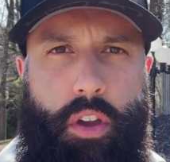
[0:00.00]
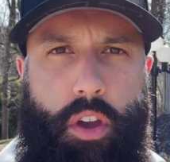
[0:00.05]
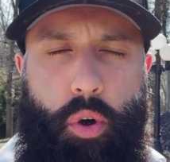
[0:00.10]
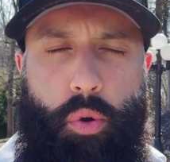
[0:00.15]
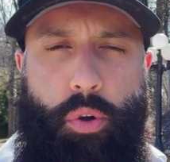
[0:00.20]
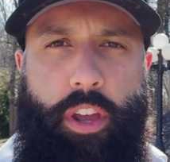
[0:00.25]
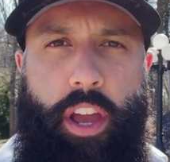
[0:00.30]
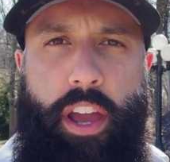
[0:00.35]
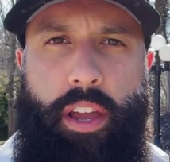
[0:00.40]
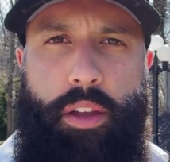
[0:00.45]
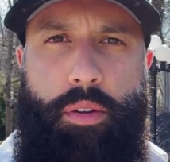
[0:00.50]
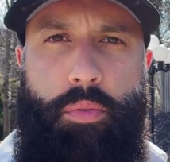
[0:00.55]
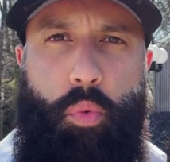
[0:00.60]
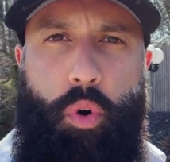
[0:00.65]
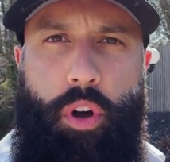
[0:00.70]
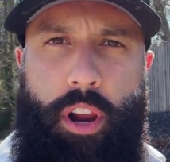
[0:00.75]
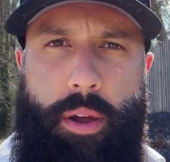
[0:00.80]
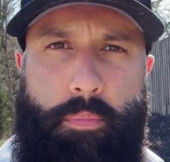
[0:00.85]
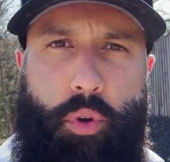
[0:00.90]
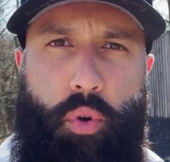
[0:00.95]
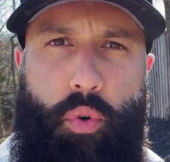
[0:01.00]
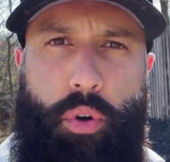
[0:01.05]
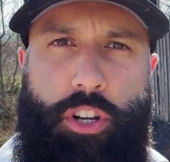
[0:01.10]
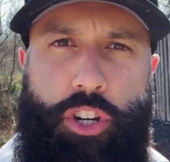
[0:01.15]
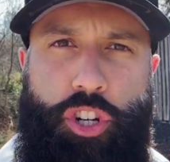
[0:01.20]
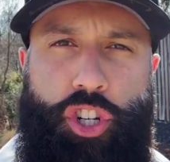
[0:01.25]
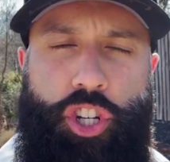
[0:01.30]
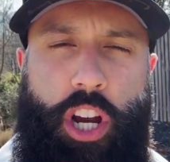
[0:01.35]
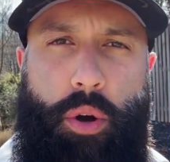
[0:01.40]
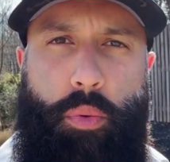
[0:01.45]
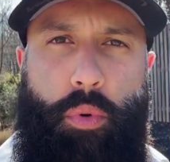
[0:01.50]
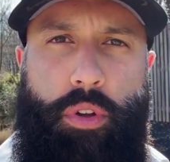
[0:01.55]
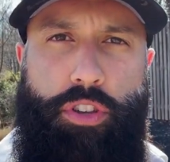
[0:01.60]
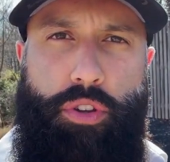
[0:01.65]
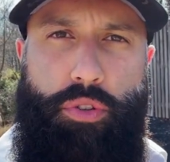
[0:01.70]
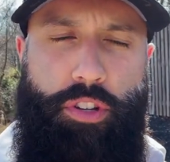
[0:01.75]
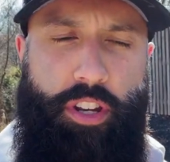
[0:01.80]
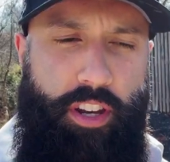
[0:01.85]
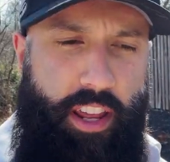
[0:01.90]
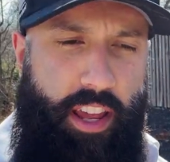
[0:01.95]
okay, what I'm going to share with
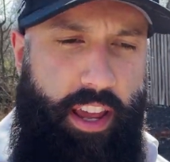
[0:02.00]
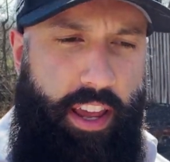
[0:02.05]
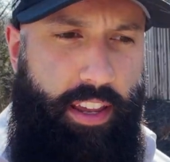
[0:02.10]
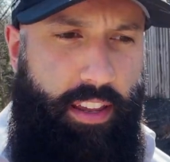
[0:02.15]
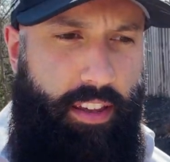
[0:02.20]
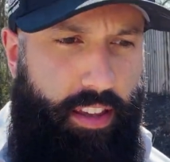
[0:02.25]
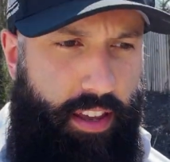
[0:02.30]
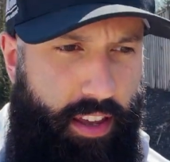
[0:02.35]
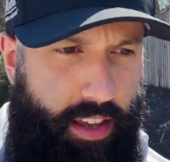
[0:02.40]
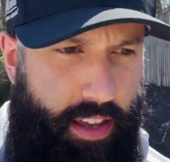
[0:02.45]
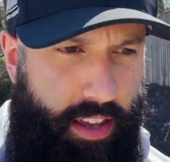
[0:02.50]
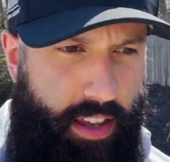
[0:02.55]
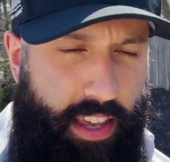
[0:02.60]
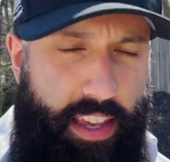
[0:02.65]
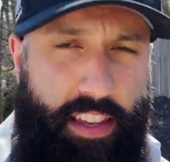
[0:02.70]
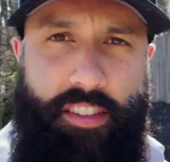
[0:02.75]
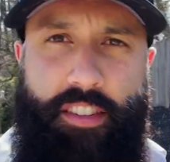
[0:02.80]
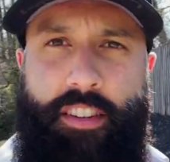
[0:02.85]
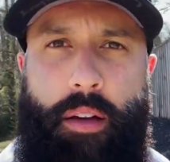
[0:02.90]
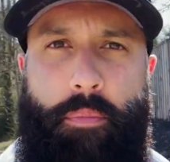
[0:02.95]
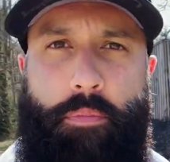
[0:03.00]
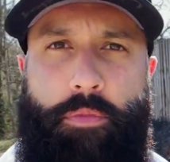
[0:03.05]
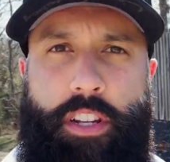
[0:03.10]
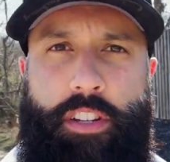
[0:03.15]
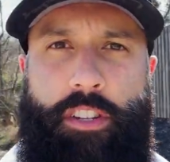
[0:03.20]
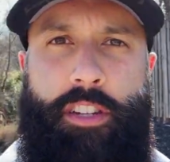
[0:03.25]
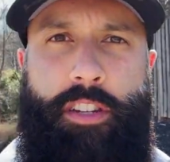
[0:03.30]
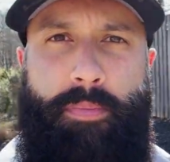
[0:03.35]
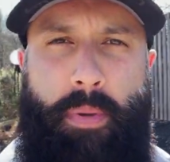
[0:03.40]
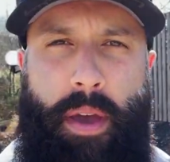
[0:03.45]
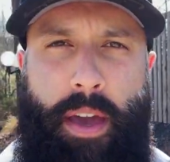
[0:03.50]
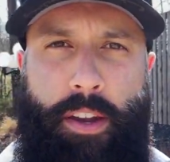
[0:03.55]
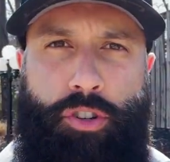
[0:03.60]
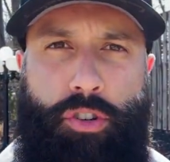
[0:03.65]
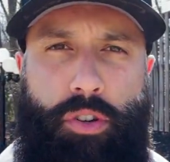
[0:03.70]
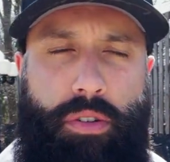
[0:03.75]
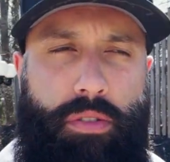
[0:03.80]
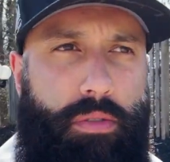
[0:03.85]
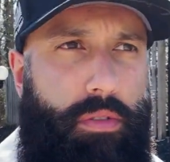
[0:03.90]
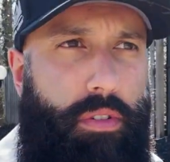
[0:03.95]
you today is something
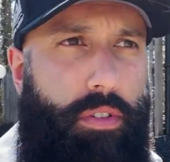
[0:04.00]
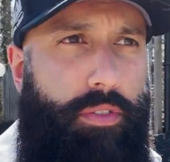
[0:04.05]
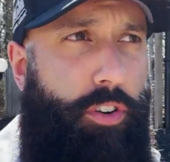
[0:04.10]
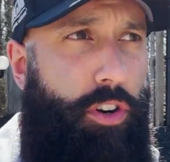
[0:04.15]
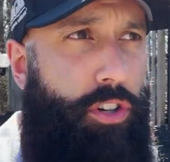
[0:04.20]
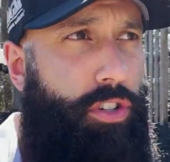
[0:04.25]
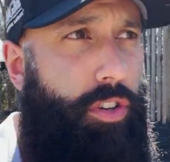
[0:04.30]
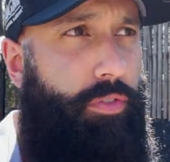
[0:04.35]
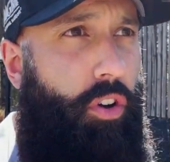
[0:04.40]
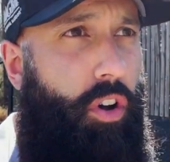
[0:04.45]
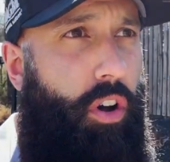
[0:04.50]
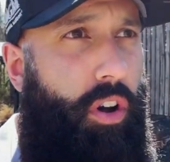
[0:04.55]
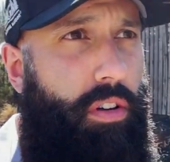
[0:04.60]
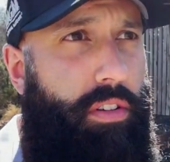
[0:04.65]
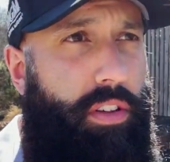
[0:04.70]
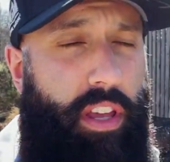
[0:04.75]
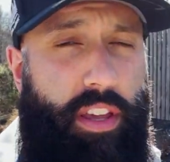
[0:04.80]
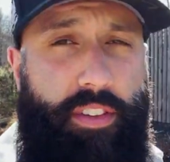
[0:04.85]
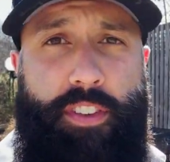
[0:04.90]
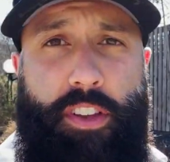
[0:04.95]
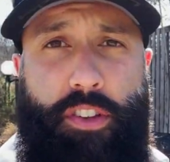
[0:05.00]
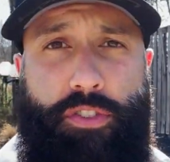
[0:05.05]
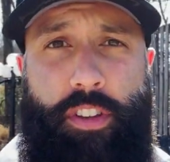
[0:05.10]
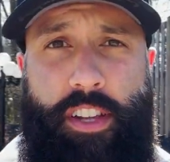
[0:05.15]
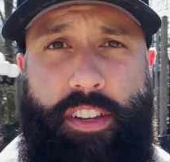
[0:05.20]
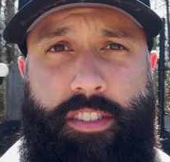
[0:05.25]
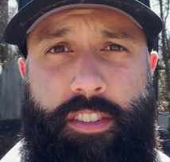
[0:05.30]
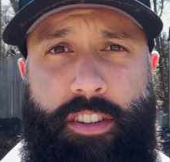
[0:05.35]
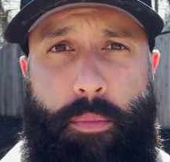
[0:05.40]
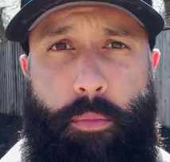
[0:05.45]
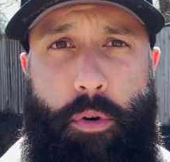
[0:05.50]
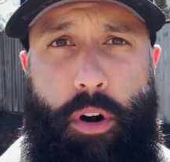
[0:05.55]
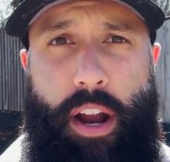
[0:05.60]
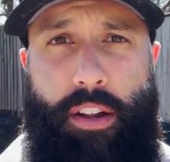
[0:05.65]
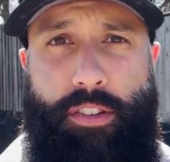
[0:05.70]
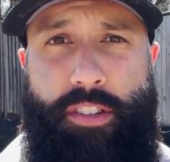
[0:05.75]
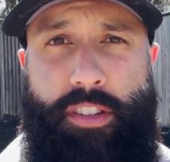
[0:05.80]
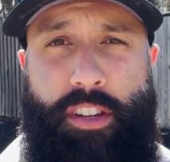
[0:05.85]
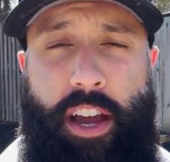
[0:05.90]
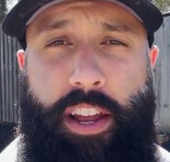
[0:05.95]
special. First of all, it feels like summer
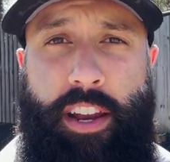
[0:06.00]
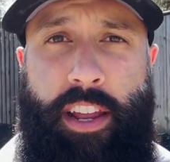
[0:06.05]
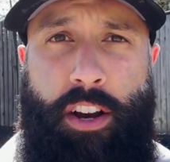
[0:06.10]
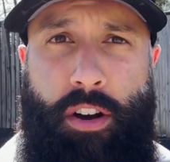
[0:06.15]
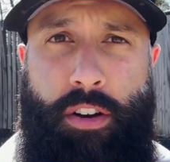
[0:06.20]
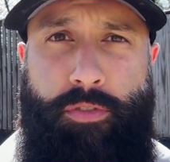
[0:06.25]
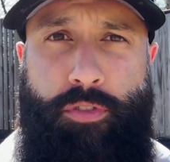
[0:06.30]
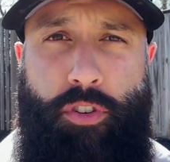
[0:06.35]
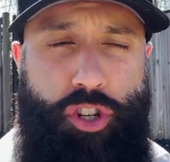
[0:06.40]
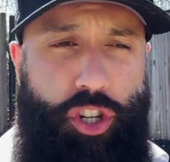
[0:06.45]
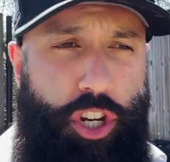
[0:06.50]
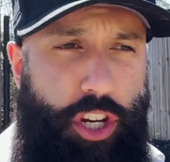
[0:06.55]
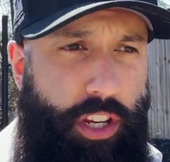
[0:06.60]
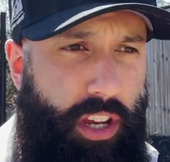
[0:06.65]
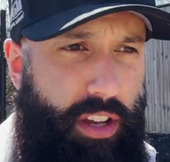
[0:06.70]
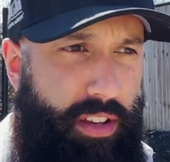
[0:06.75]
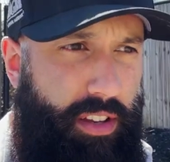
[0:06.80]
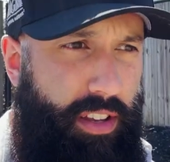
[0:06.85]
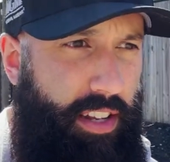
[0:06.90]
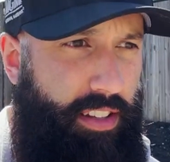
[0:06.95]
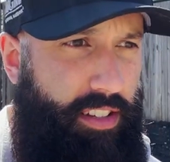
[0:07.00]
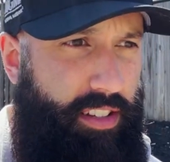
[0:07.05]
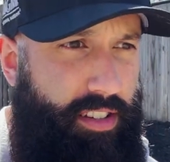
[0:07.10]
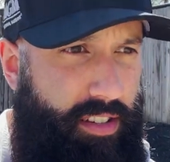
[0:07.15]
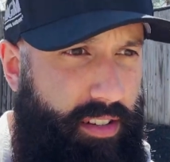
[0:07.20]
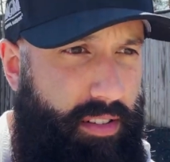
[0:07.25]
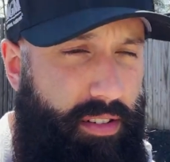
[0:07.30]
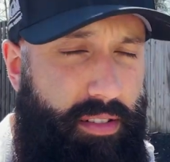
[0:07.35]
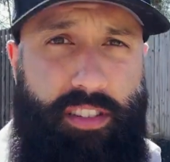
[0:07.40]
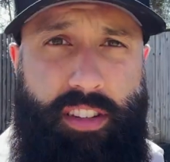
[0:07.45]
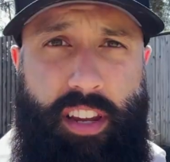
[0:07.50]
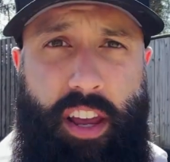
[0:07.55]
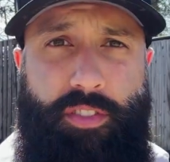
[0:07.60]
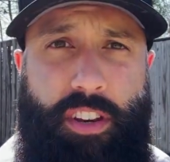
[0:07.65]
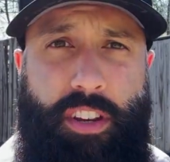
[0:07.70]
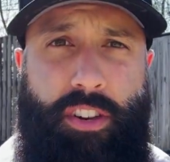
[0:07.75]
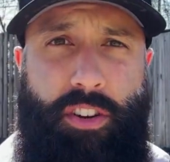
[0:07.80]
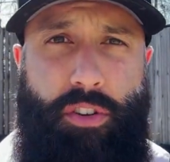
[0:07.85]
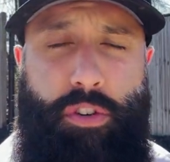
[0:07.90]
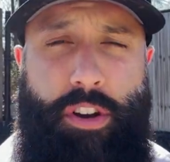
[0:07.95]
outside here in Virginia. It's
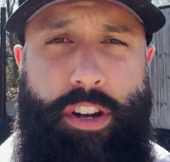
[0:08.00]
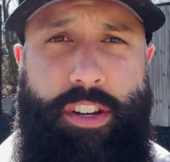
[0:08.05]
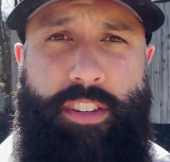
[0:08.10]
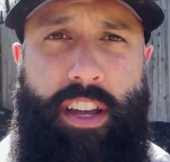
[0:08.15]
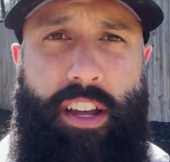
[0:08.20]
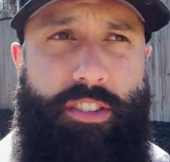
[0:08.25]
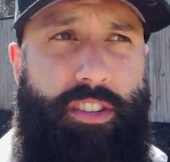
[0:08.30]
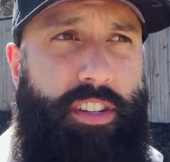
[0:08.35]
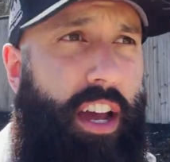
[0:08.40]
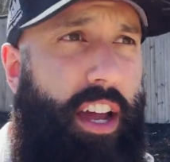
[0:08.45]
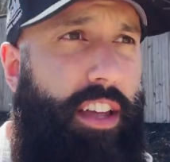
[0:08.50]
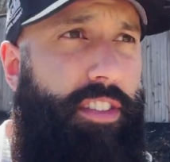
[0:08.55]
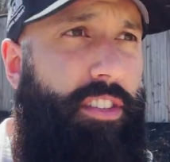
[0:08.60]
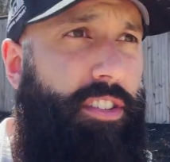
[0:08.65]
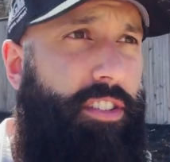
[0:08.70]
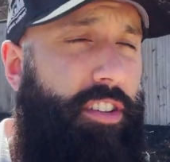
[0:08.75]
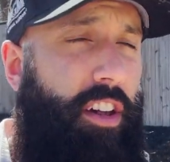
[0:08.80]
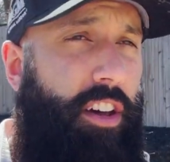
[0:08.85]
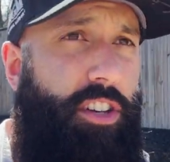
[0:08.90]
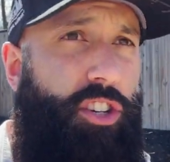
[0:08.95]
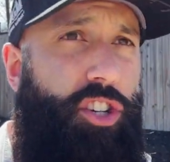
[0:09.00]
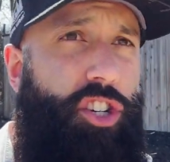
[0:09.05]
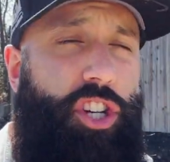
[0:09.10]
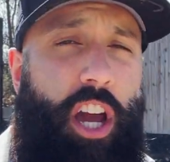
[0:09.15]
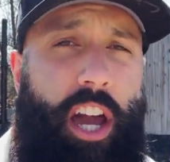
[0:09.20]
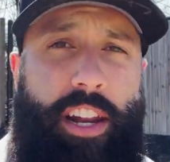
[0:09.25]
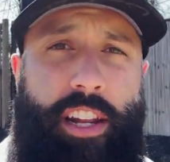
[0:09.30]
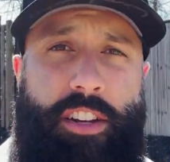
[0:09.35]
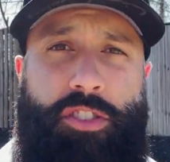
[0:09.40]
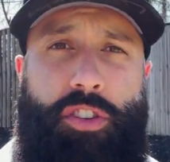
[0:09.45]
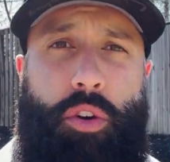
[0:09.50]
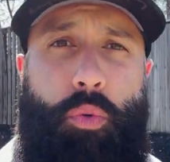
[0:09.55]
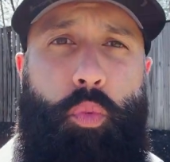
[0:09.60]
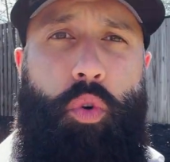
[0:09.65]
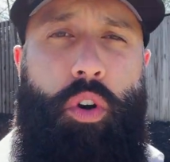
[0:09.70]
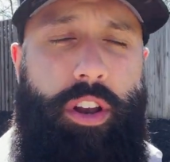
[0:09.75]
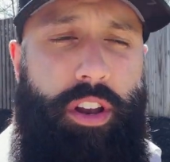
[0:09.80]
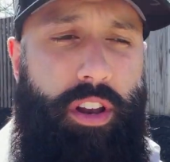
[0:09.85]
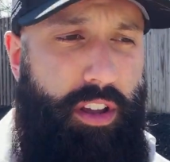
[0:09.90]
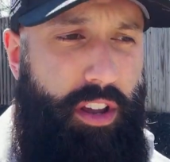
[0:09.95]
70 degrees outside, the sun is shining, so
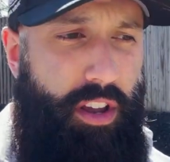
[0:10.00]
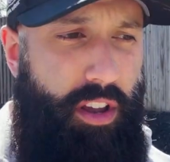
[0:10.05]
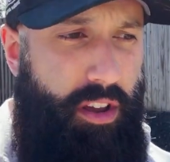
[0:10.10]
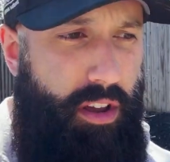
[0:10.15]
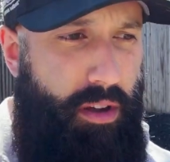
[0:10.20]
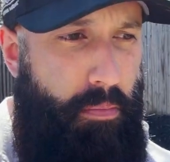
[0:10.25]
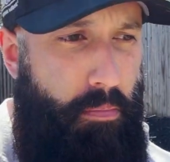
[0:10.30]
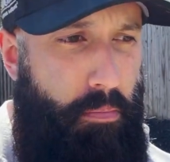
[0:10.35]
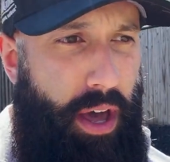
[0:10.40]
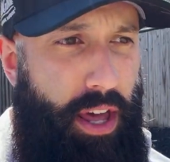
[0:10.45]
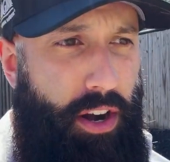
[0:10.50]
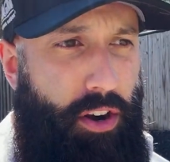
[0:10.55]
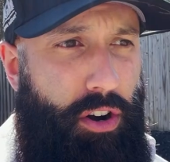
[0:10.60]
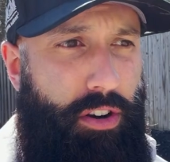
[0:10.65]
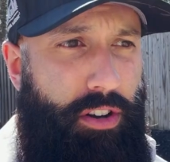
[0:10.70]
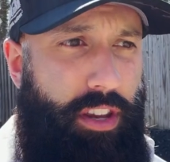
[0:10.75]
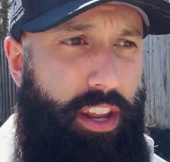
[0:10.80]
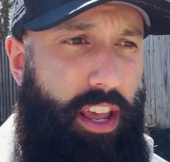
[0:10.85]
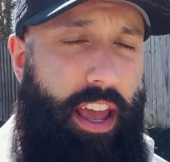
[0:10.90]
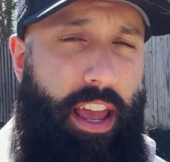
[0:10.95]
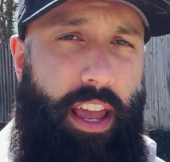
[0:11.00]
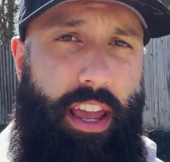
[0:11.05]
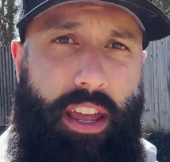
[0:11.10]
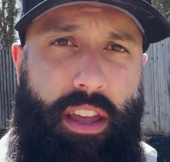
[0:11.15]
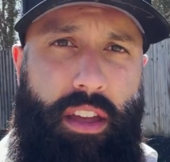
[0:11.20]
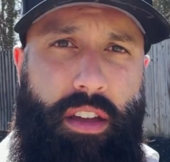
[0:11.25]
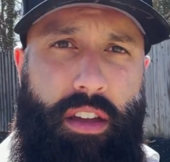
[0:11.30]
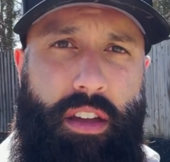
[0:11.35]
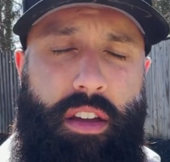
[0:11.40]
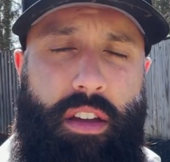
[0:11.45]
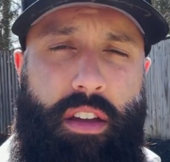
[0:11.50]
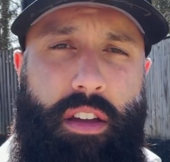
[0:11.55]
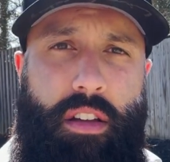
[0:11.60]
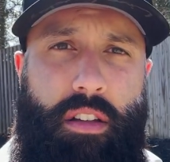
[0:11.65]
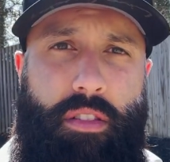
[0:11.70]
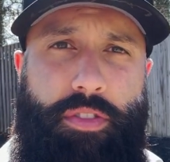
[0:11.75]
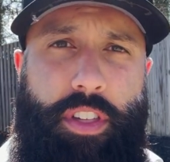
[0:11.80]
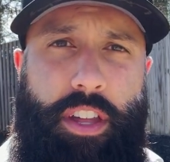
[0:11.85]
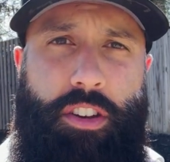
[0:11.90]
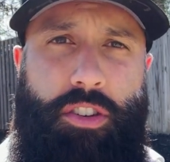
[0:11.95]
what better day
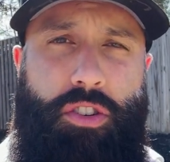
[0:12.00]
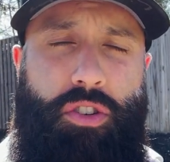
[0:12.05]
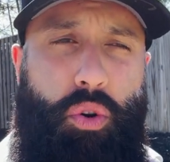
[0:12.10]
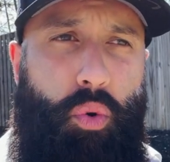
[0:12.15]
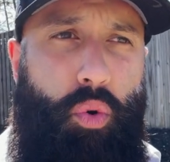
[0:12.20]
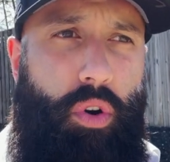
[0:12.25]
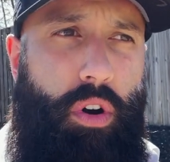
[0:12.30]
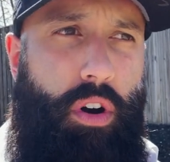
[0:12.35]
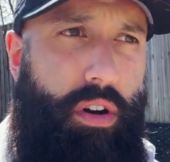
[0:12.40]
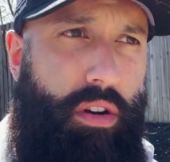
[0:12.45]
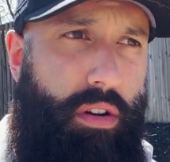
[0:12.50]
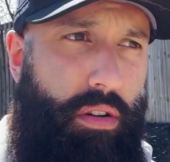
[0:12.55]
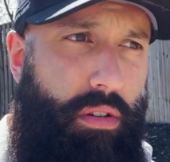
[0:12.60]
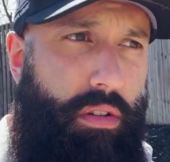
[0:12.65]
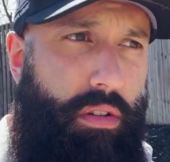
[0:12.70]
than to tour